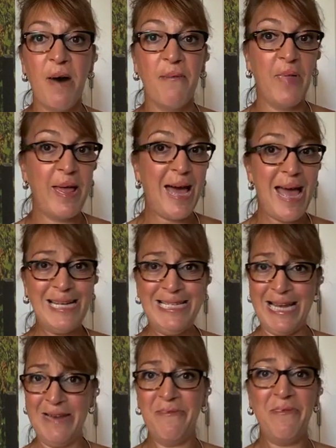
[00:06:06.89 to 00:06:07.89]
of like
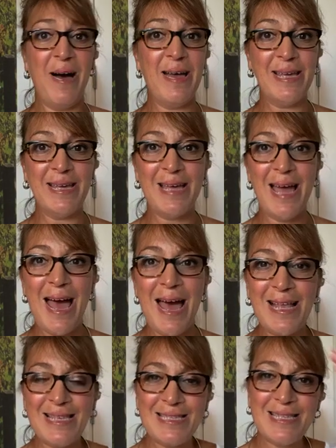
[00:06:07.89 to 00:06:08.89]
identifying
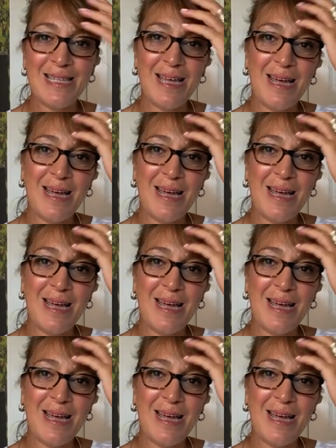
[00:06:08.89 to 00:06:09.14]
as.